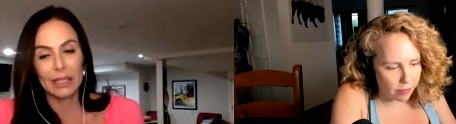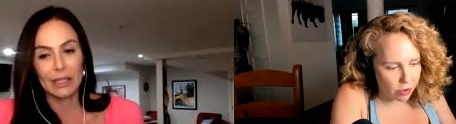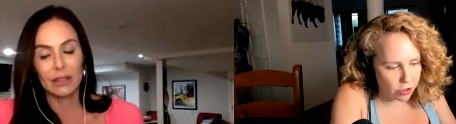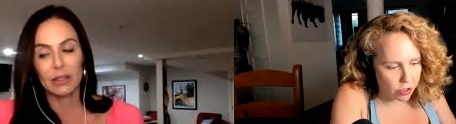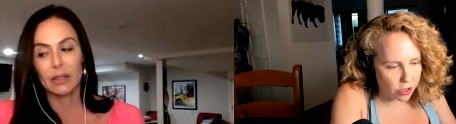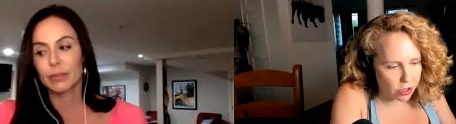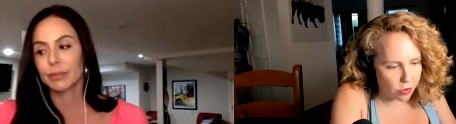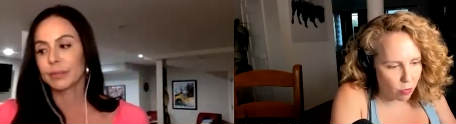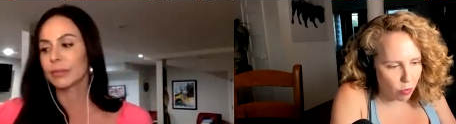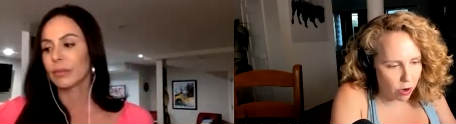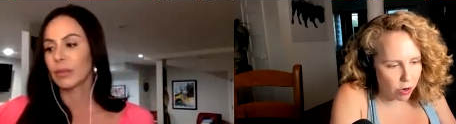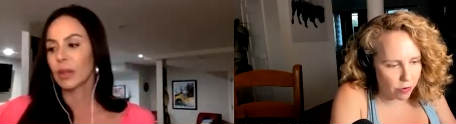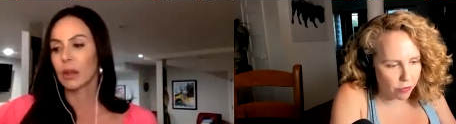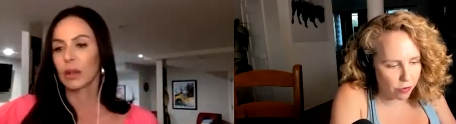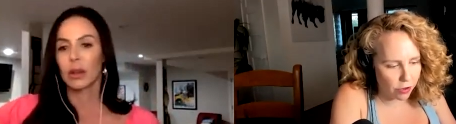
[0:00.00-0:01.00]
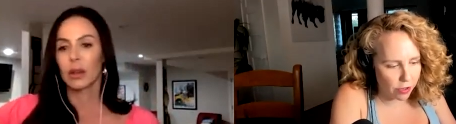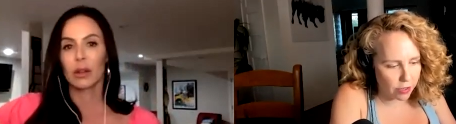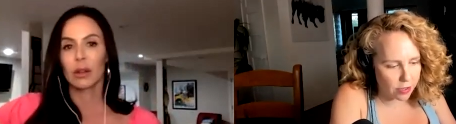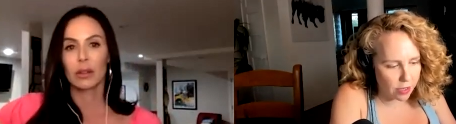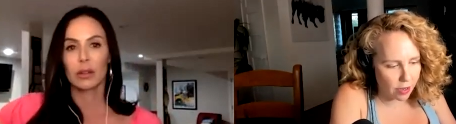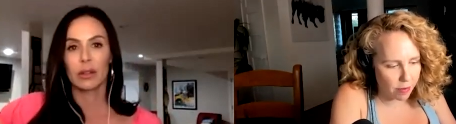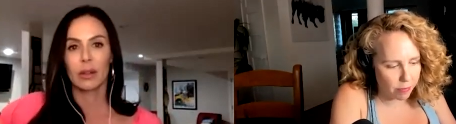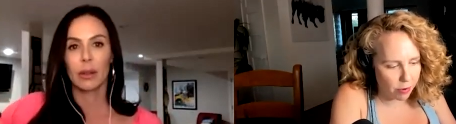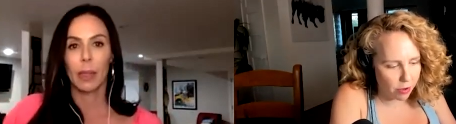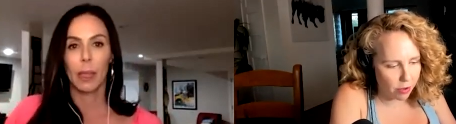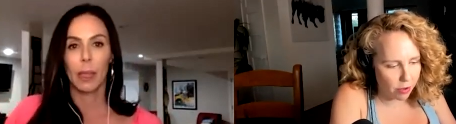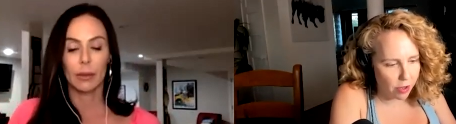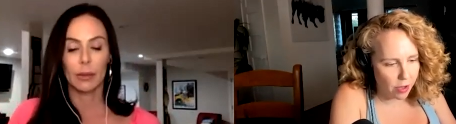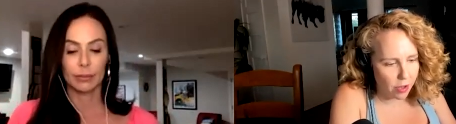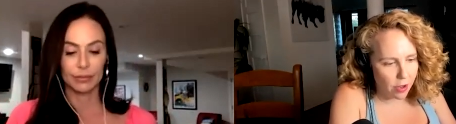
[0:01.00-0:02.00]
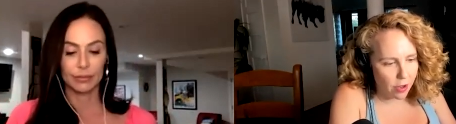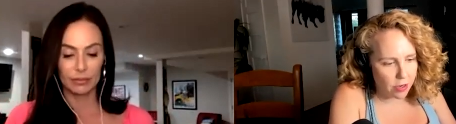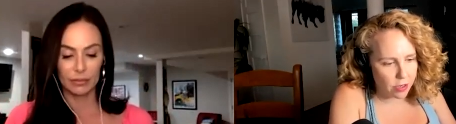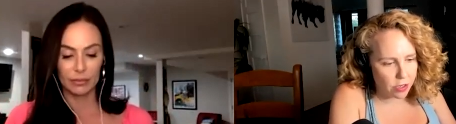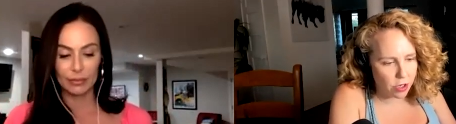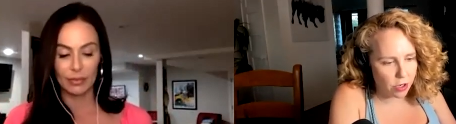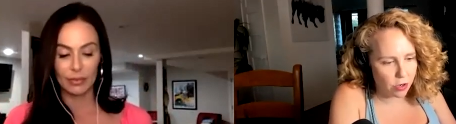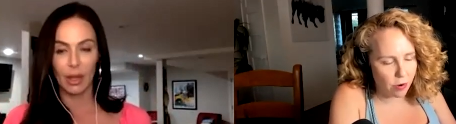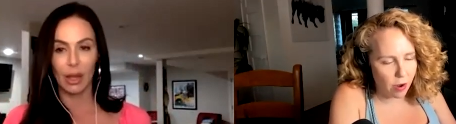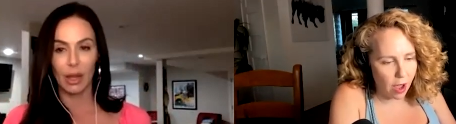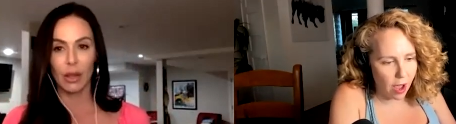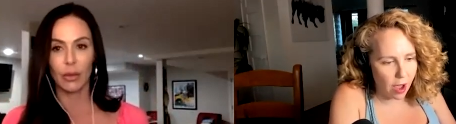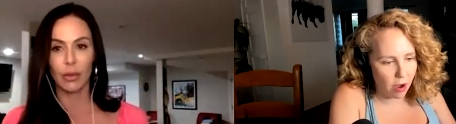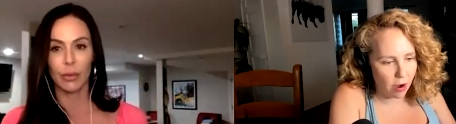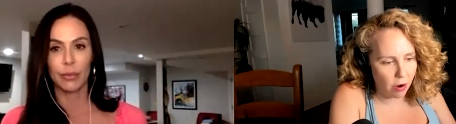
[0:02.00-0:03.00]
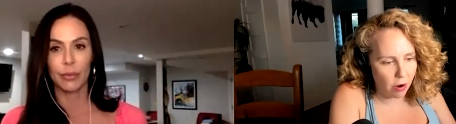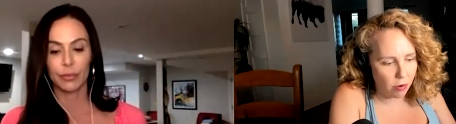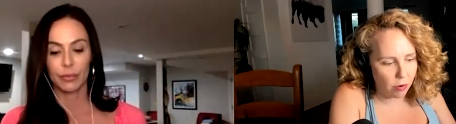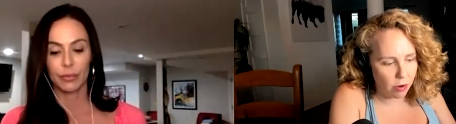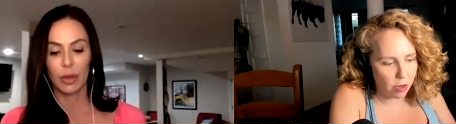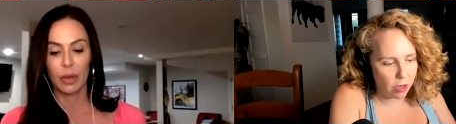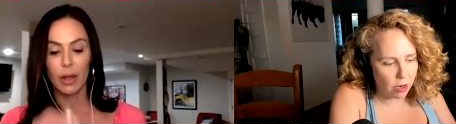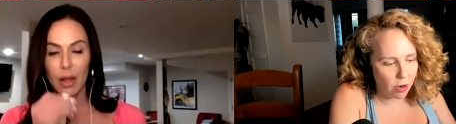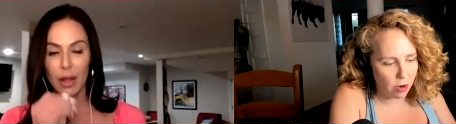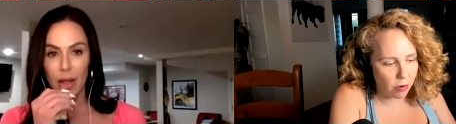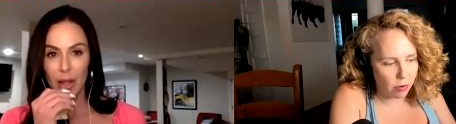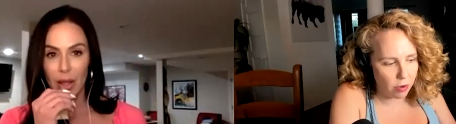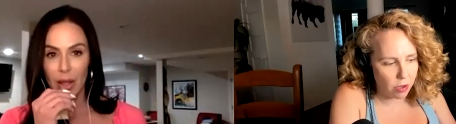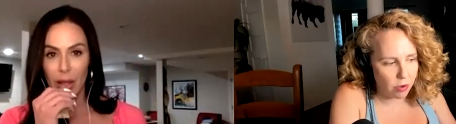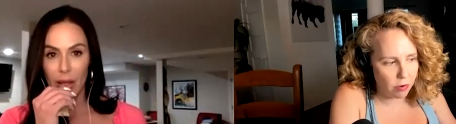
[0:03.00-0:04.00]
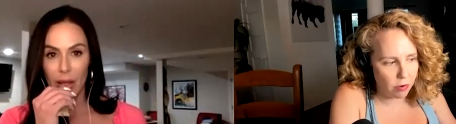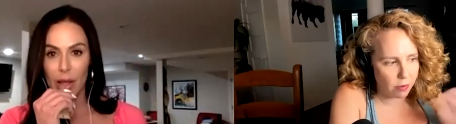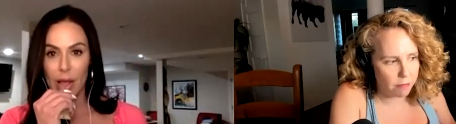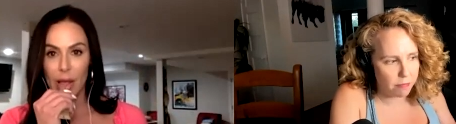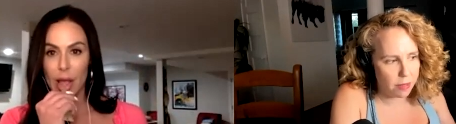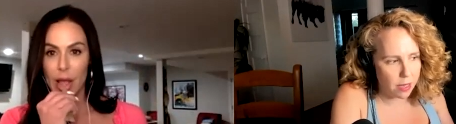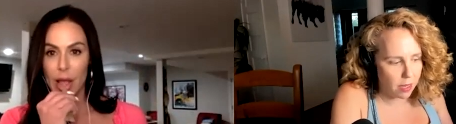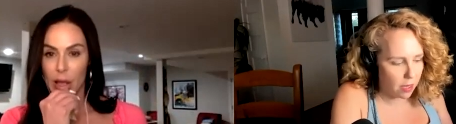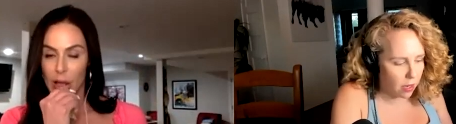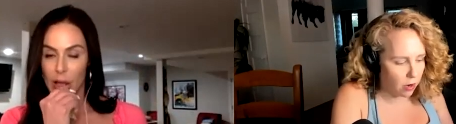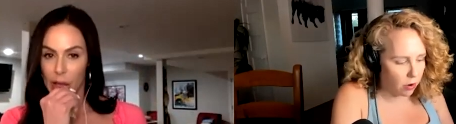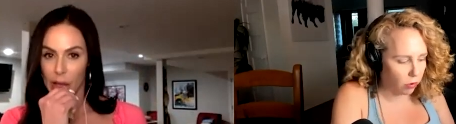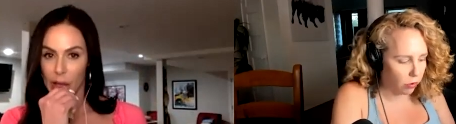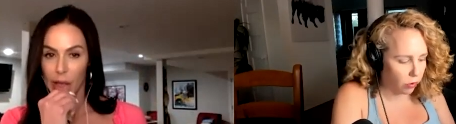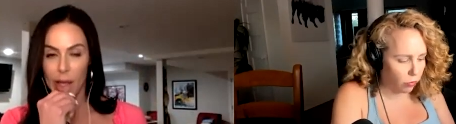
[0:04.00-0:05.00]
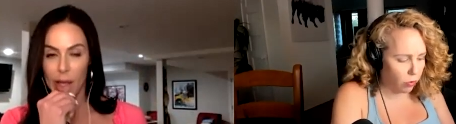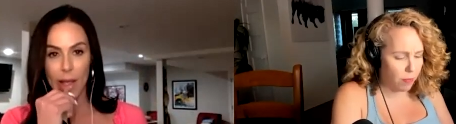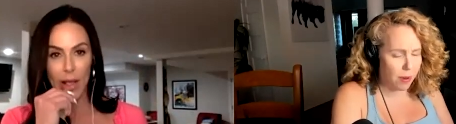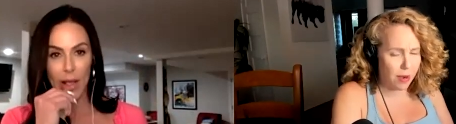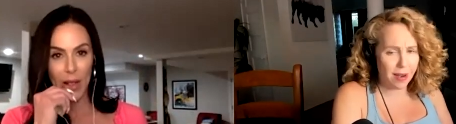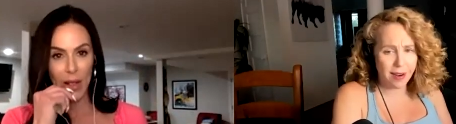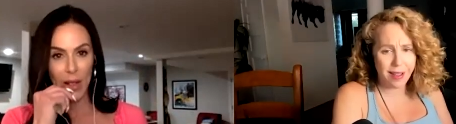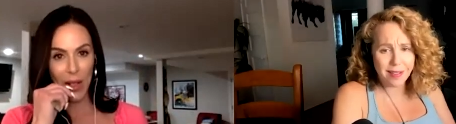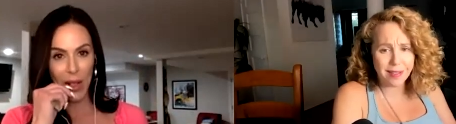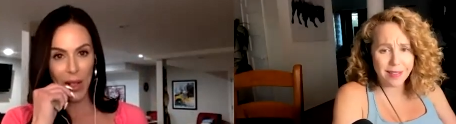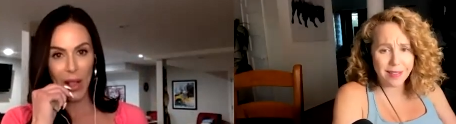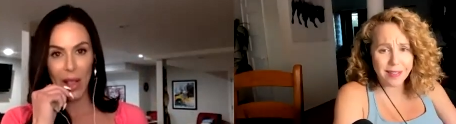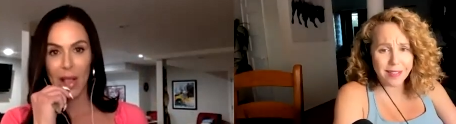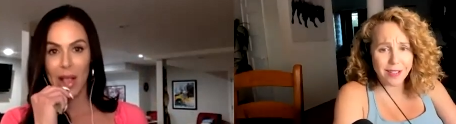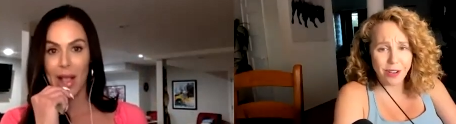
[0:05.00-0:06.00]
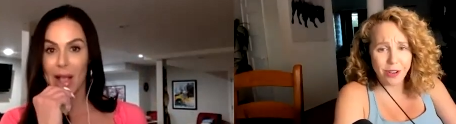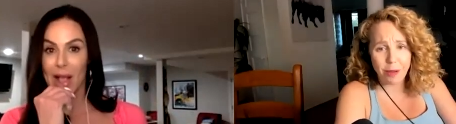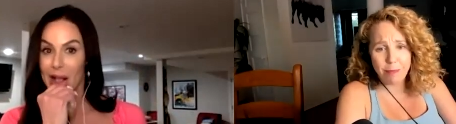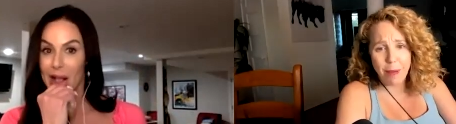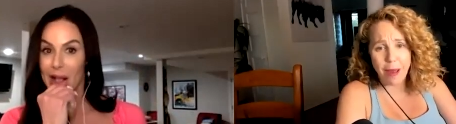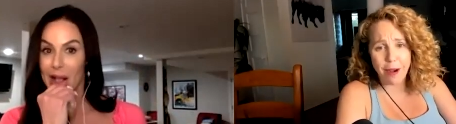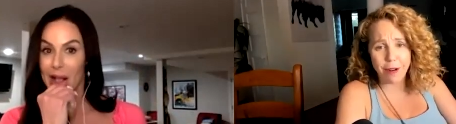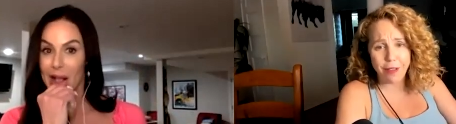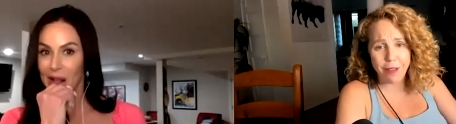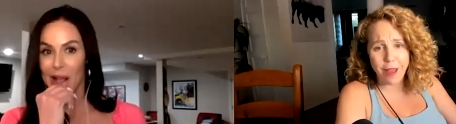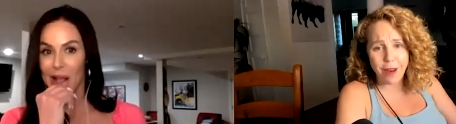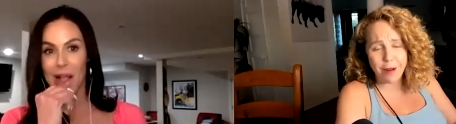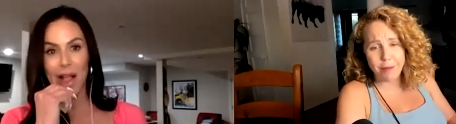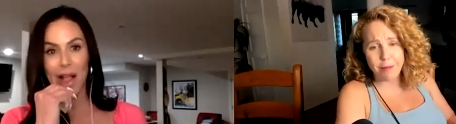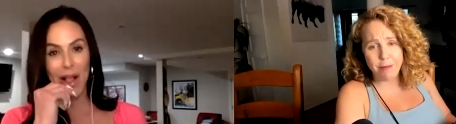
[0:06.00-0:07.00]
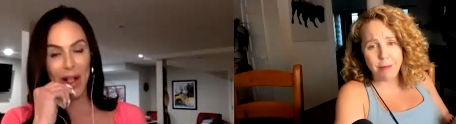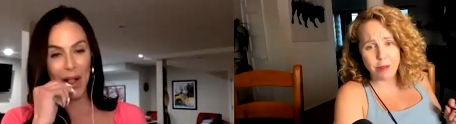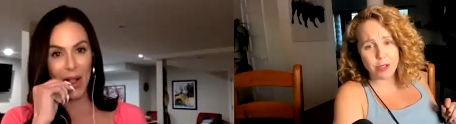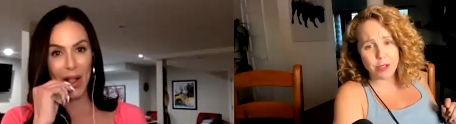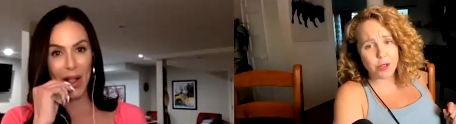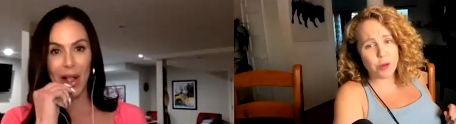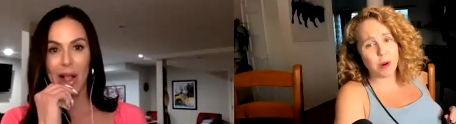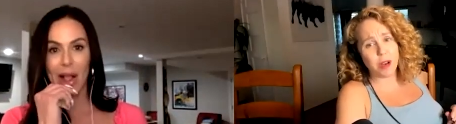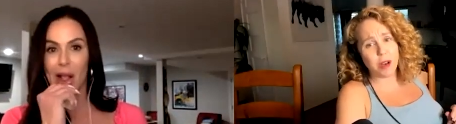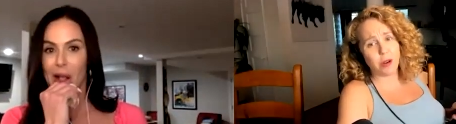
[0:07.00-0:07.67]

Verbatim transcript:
Speaker 1: um, you're such a wonderful example to how you know you can be an older woman and still look better than most